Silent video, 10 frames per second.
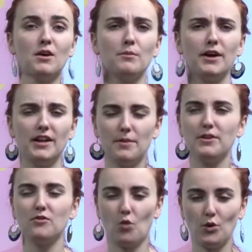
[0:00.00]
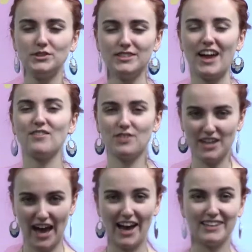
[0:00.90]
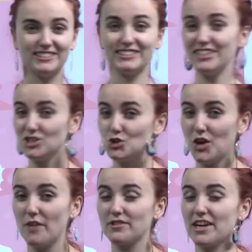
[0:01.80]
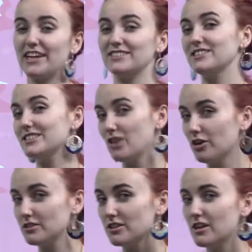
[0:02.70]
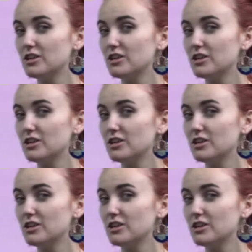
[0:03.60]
But, of course, everything has its history, everything has its start.